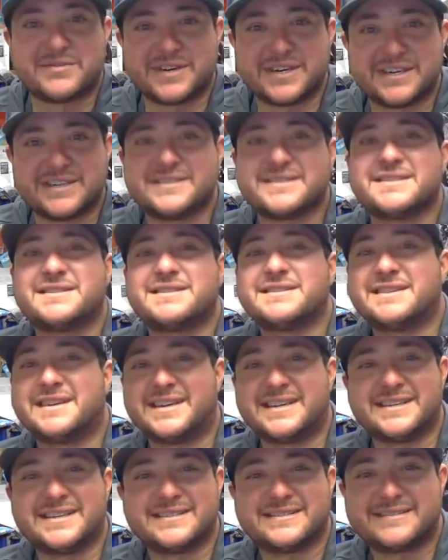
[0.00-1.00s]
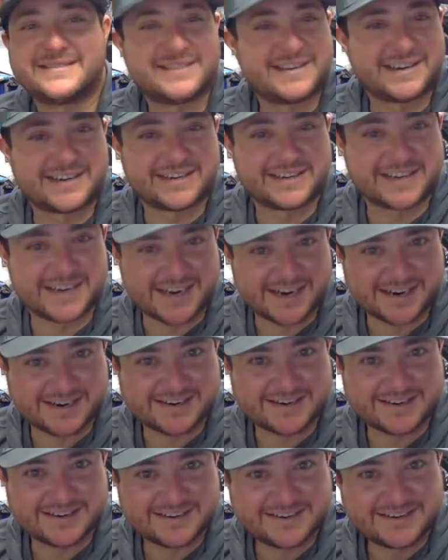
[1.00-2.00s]
of reels on deck,
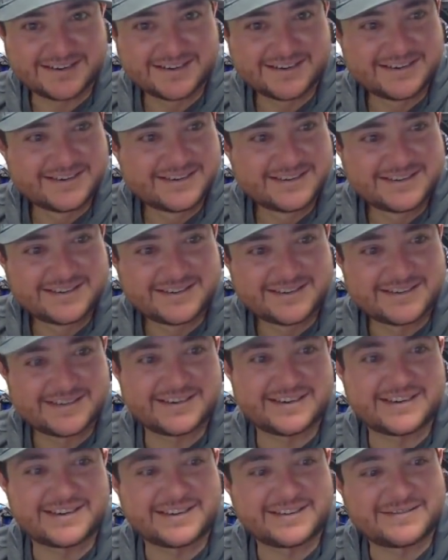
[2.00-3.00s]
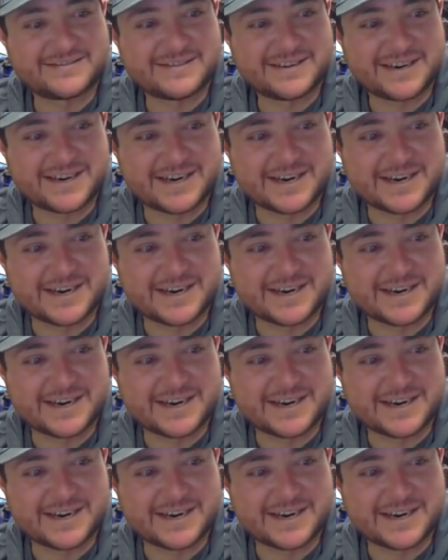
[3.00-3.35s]
you know.